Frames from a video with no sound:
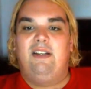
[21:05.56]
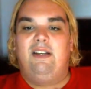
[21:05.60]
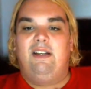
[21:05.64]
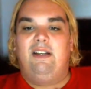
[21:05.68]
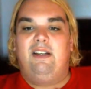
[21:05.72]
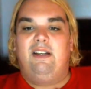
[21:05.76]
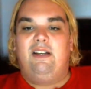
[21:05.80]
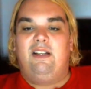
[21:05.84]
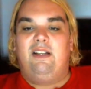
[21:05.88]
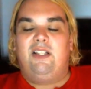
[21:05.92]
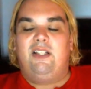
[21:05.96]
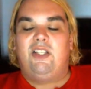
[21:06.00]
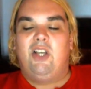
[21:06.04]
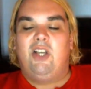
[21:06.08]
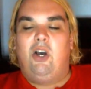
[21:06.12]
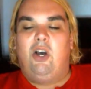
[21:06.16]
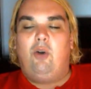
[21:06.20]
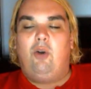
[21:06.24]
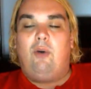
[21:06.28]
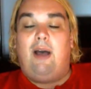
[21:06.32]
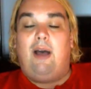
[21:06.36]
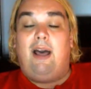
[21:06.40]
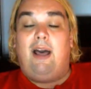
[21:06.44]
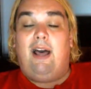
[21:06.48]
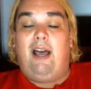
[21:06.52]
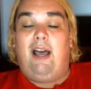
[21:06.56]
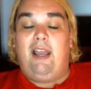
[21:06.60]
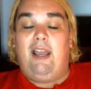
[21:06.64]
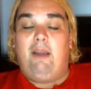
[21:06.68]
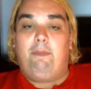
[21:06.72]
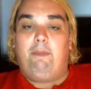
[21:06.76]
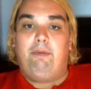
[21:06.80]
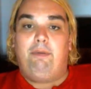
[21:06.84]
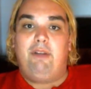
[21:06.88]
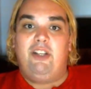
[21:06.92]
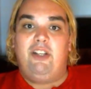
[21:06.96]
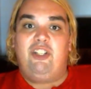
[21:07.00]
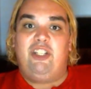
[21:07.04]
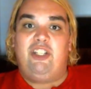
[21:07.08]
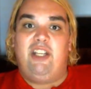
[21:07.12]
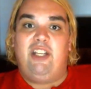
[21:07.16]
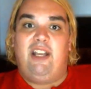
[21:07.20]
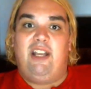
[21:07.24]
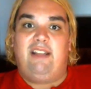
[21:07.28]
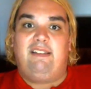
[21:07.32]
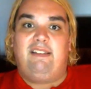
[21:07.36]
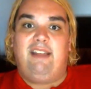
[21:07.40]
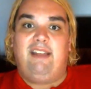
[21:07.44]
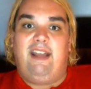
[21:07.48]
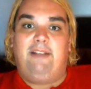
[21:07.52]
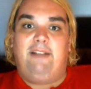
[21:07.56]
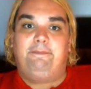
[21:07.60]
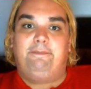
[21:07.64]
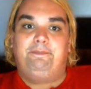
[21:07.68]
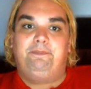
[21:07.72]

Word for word: So I, I appreciate that